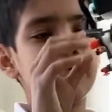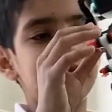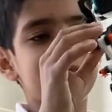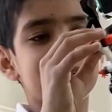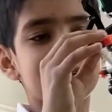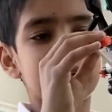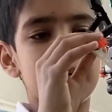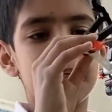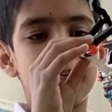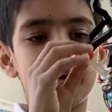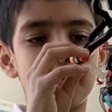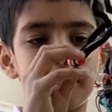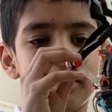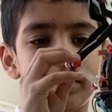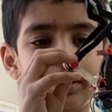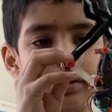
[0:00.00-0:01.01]
have this
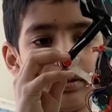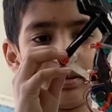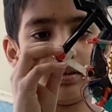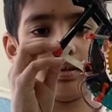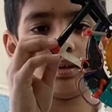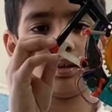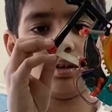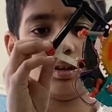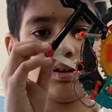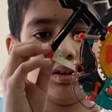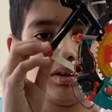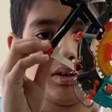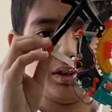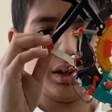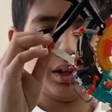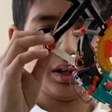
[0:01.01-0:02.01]
compartment,
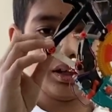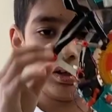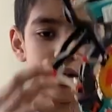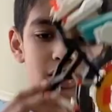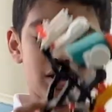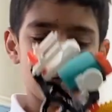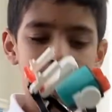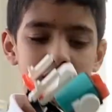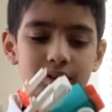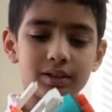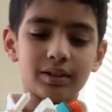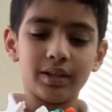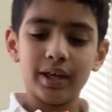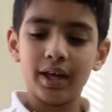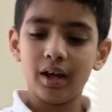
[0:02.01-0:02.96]
because